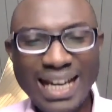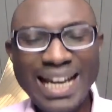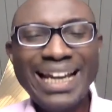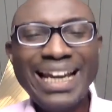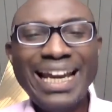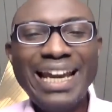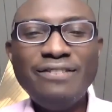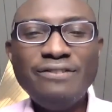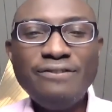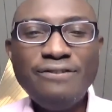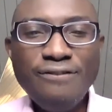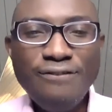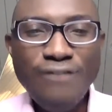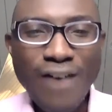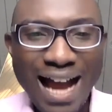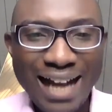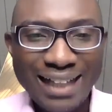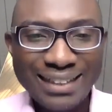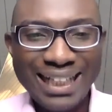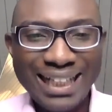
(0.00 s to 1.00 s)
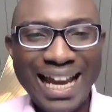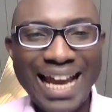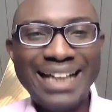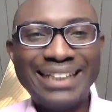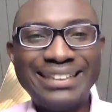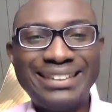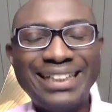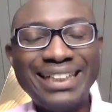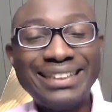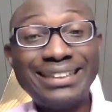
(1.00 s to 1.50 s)
In fact,
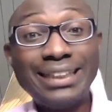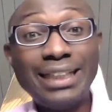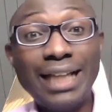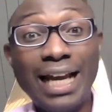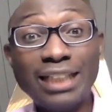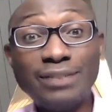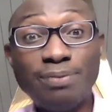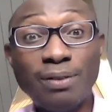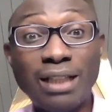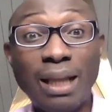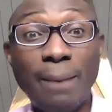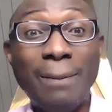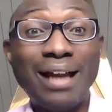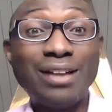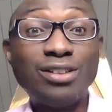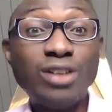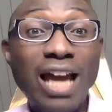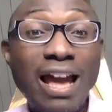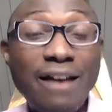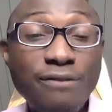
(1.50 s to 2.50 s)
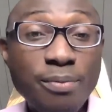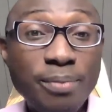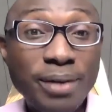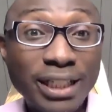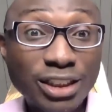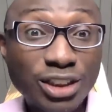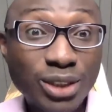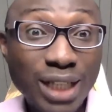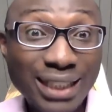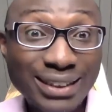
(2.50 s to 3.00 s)
existing exporters might not even be
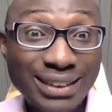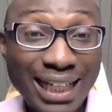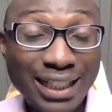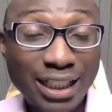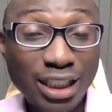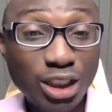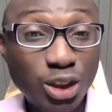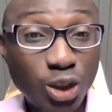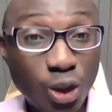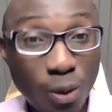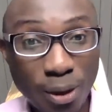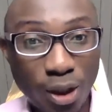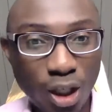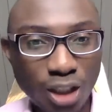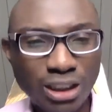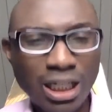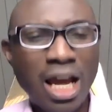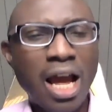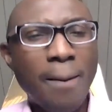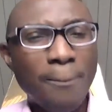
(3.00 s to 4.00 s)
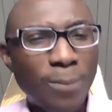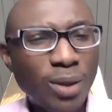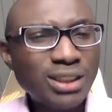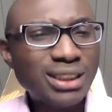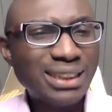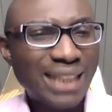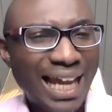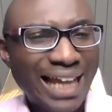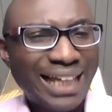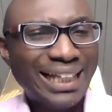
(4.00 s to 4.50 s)
interested in you because
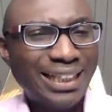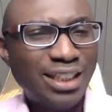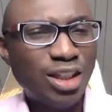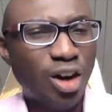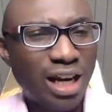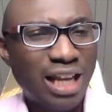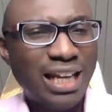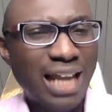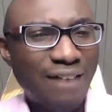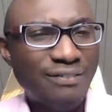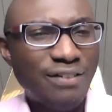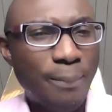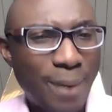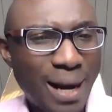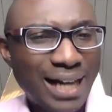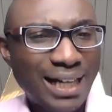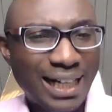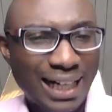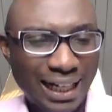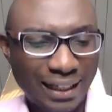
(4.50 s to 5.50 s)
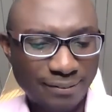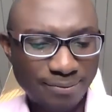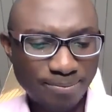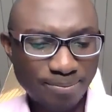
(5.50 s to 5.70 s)
most likely you already have a banker.